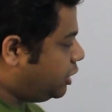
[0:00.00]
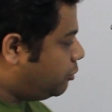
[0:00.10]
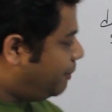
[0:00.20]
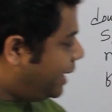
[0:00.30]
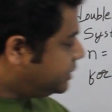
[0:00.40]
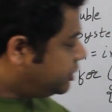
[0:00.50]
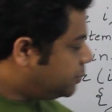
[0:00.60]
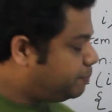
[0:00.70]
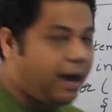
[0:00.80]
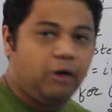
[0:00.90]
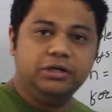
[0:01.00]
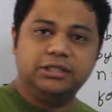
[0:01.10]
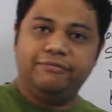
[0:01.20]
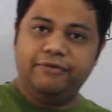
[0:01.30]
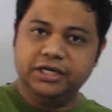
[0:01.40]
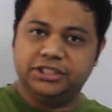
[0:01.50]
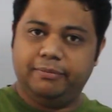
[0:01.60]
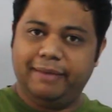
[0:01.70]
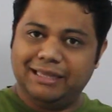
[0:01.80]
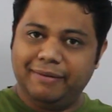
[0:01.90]
Now math.power is a
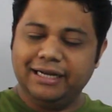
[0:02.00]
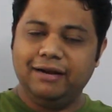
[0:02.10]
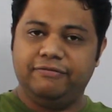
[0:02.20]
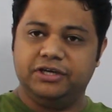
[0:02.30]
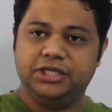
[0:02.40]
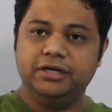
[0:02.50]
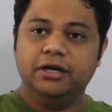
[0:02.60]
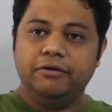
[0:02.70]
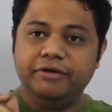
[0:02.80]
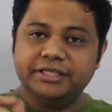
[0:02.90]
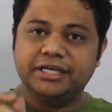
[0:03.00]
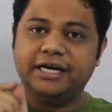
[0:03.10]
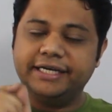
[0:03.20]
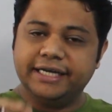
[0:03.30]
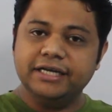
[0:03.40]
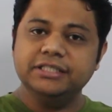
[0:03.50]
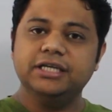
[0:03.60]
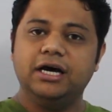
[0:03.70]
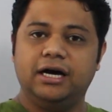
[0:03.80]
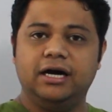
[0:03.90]
function, mathematical function, which returns
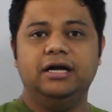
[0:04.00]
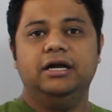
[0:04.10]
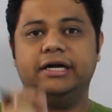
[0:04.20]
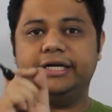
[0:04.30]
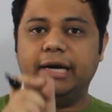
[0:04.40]
a